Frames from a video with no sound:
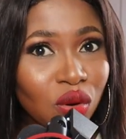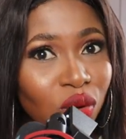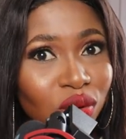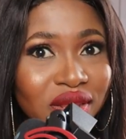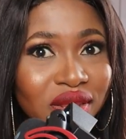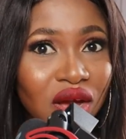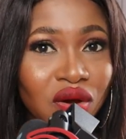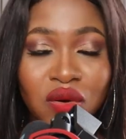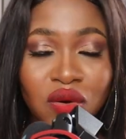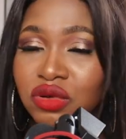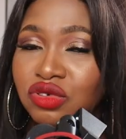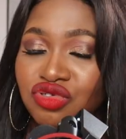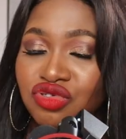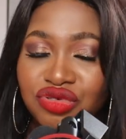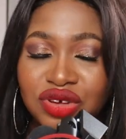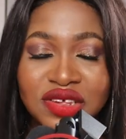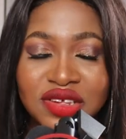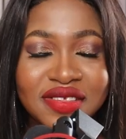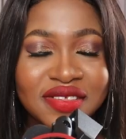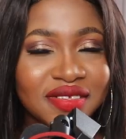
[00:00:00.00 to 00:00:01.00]
other
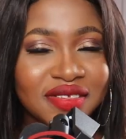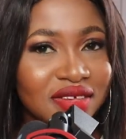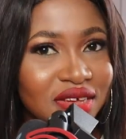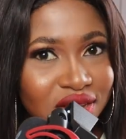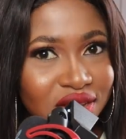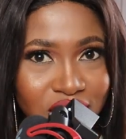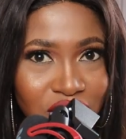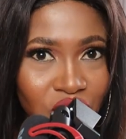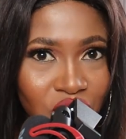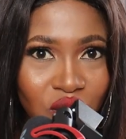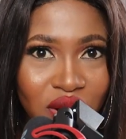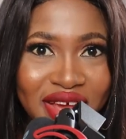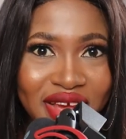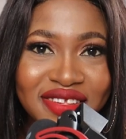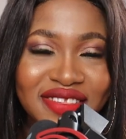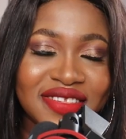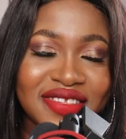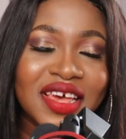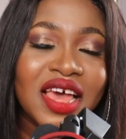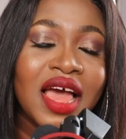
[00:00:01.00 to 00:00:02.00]
countries in the
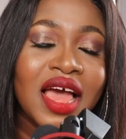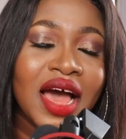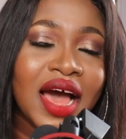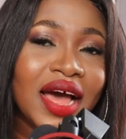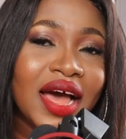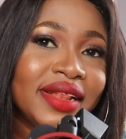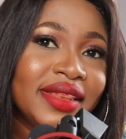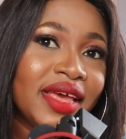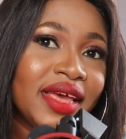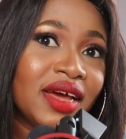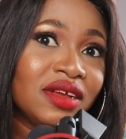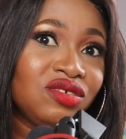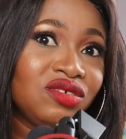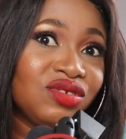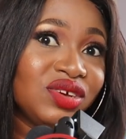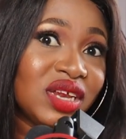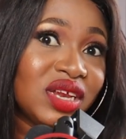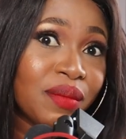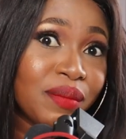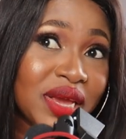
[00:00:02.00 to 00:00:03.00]
West and they are
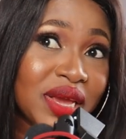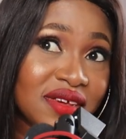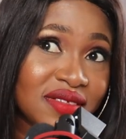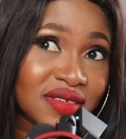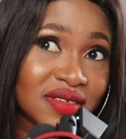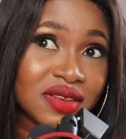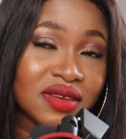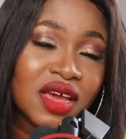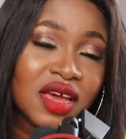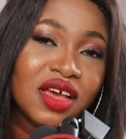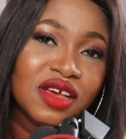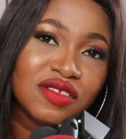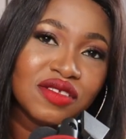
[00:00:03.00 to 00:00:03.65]
doing amazing.